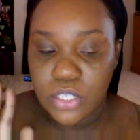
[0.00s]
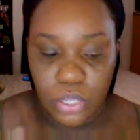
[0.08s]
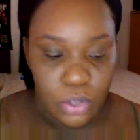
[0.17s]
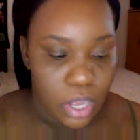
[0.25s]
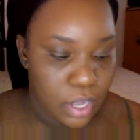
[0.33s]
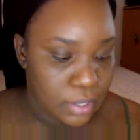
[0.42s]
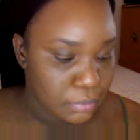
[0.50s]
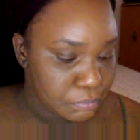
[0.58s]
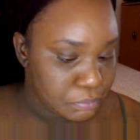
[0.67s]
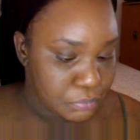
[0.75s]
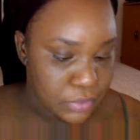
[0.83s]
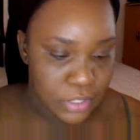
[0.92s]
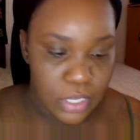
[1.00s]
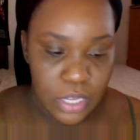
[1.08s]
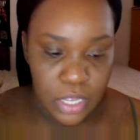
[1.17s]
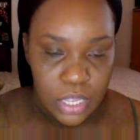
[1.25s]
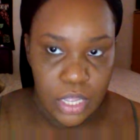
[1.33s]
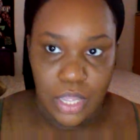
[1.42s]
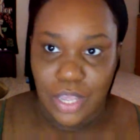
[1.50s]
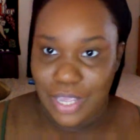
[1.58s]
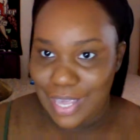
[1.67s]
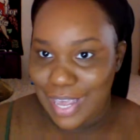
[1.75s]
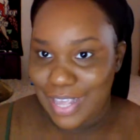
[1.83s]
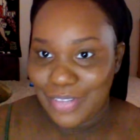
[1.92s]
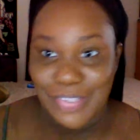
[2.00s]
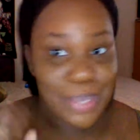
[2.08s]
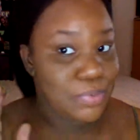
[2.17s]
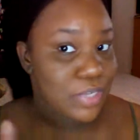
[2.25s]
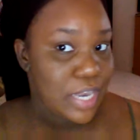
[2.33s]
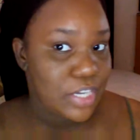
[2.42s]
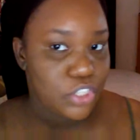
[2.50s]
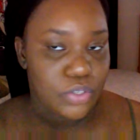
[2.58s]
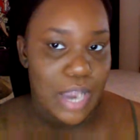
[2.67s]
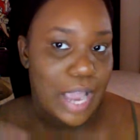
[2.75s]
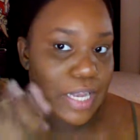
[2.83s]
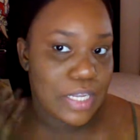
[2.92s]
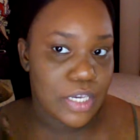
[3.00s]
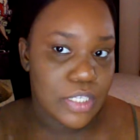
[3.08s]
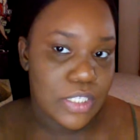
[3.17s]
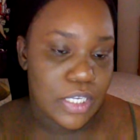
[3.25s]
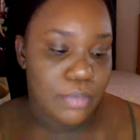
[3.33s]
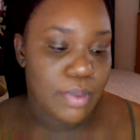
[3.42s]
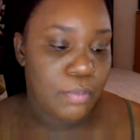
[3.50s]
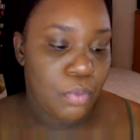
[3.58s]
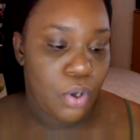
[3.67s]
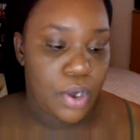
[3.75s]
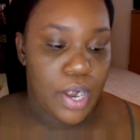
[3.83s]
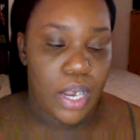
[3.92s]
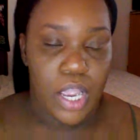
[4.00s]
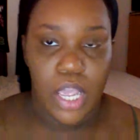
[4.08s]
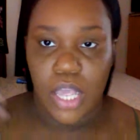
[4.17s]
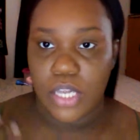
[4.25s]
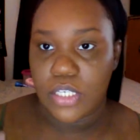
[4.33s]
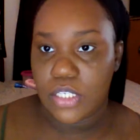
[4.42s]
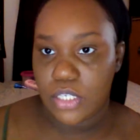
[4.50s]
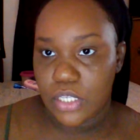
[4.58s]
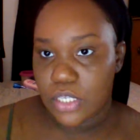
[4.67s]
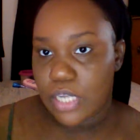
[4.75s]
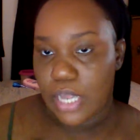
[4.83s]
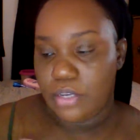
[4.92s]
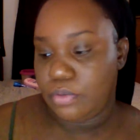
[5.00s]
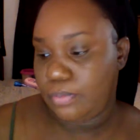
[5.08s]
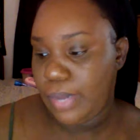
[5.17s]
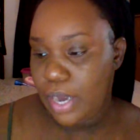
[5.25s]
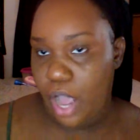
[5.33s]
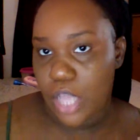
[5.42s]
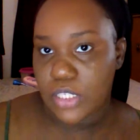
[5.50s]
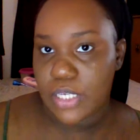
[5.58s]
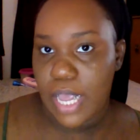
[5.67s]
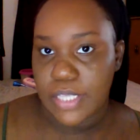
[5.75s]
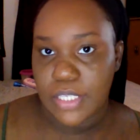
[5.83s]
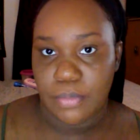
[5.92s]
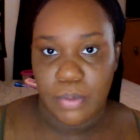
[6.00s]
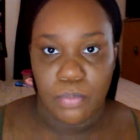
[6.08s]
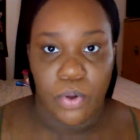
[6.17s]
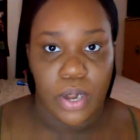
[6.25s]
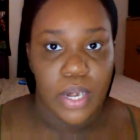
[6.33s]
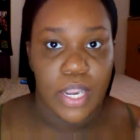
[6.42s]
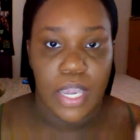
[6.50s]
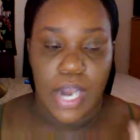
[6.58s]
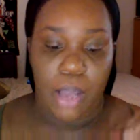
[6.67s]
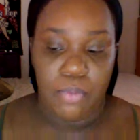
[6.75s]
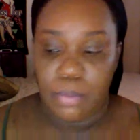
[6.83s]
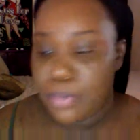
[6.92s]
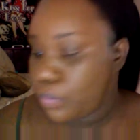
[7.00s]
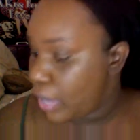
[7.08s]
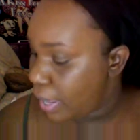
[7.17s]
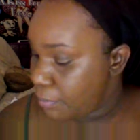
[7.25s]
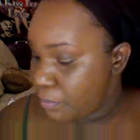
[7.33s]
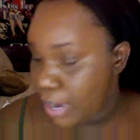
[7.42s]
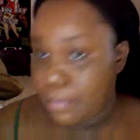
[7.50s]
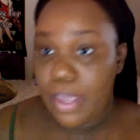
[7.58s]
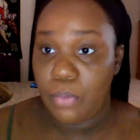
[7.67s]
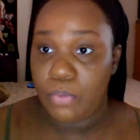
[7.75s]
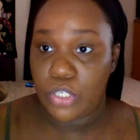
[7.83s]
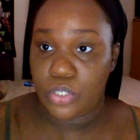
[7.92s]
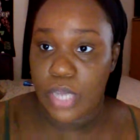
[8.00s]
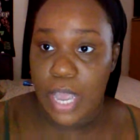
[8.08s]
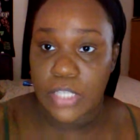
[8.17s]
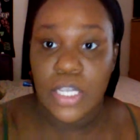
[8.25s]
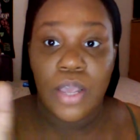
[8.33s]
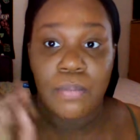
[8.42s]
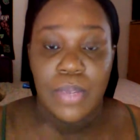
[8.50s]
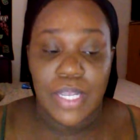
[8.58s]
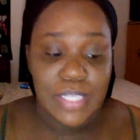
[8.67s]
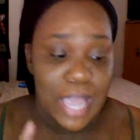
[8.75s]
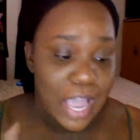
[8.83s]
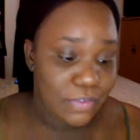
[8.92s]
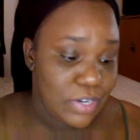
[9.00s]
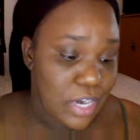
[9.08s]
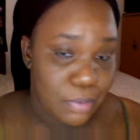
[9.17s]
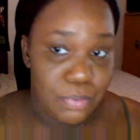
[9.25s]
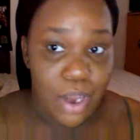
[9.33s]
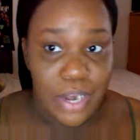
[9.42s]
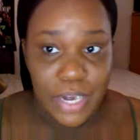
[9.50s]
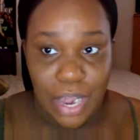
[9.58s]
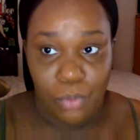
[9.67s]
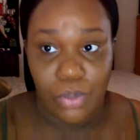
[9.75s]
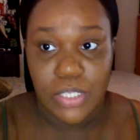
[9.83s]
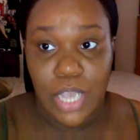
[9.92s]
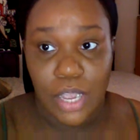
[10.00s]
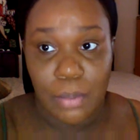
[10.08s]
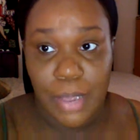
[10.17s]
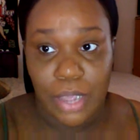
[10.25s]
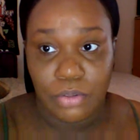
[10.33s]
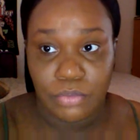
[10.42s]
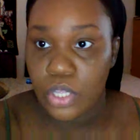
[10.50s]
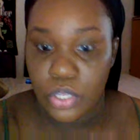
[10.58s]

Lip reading: so yeah, so I'm just gonna let this dry a little teeny bit more and look like let it oxidize a little bit more, and I will be right back with you guys because I have another product that I want to talk about.